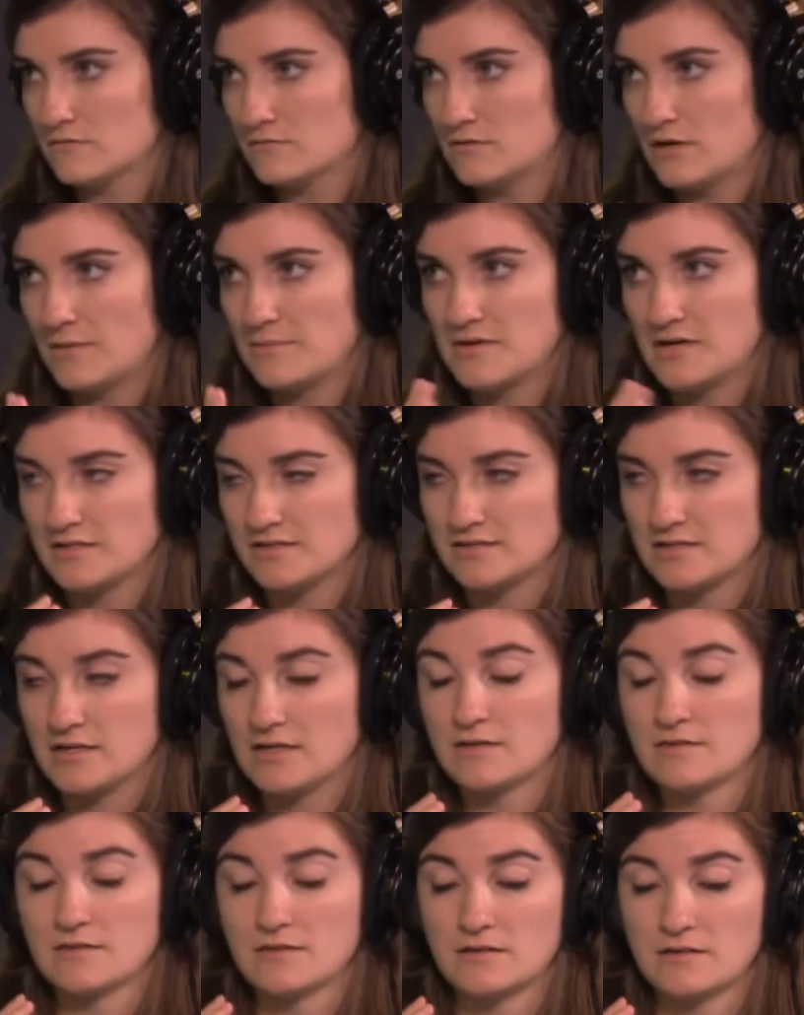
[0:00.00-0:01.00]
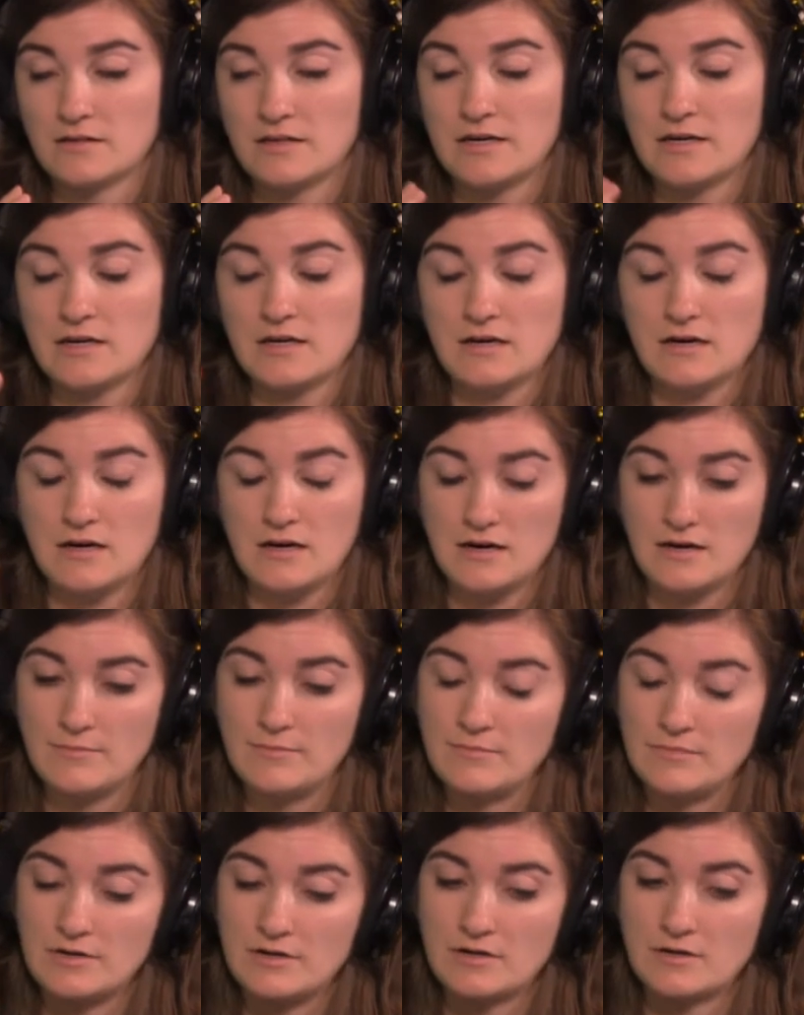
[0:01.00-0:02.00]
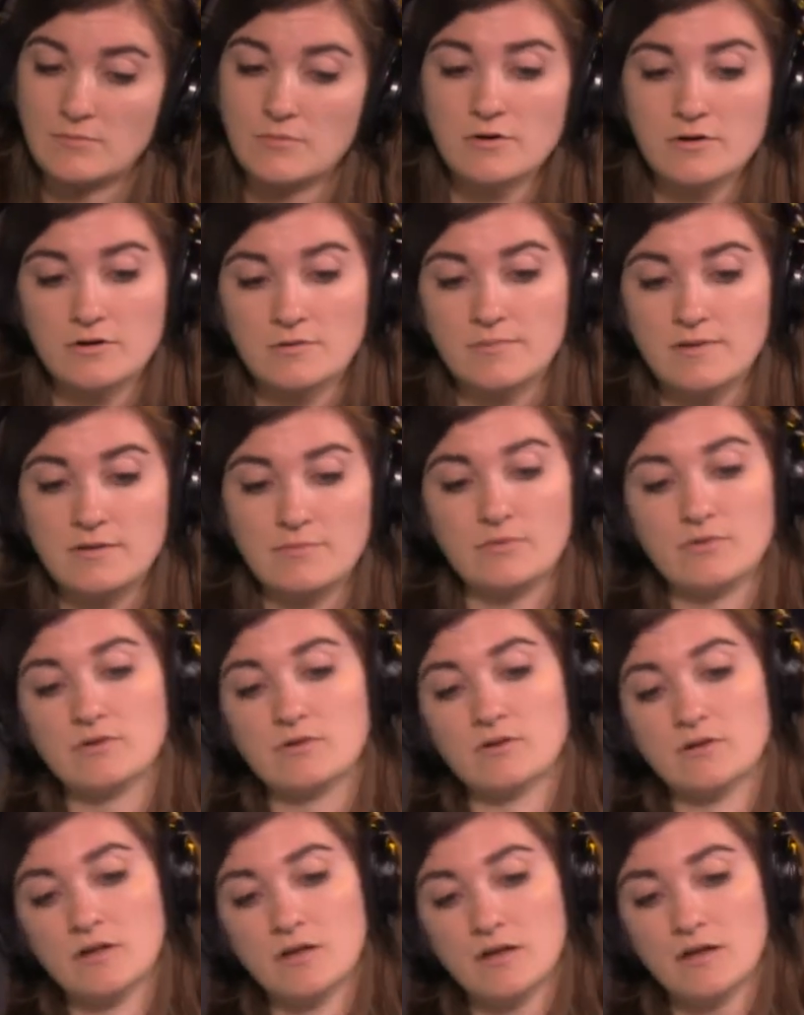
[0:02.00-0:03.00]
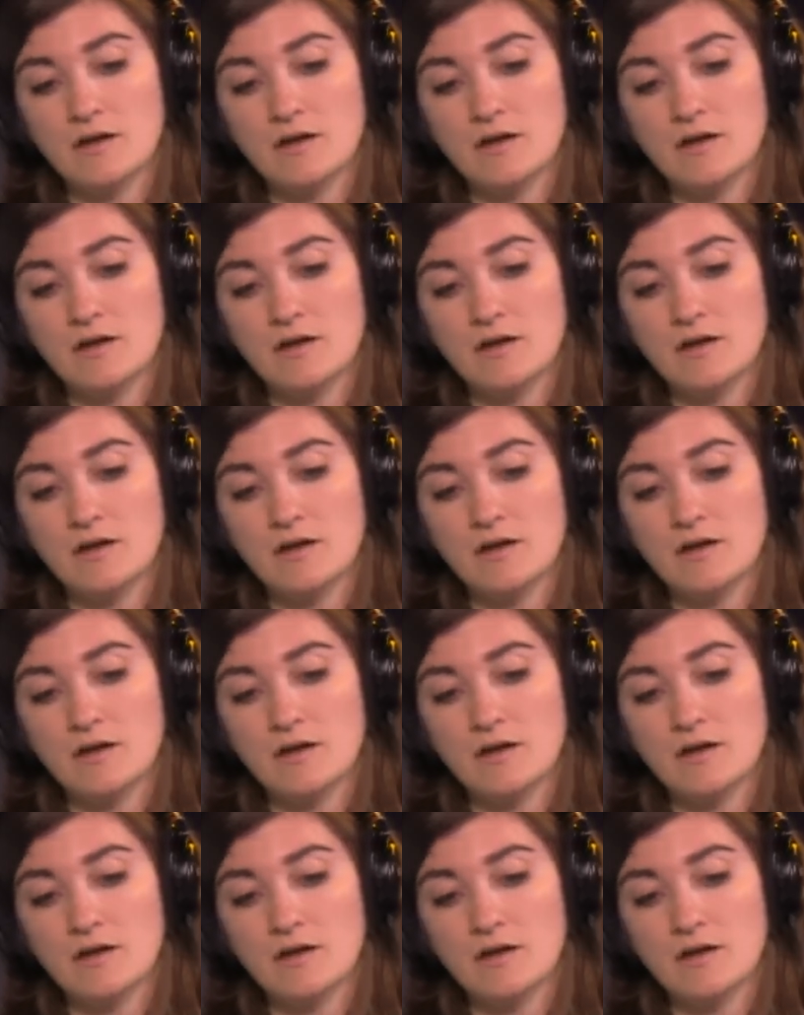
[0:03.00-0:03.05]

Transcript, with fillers: I'm not saying in the like, I'm gonna murder people,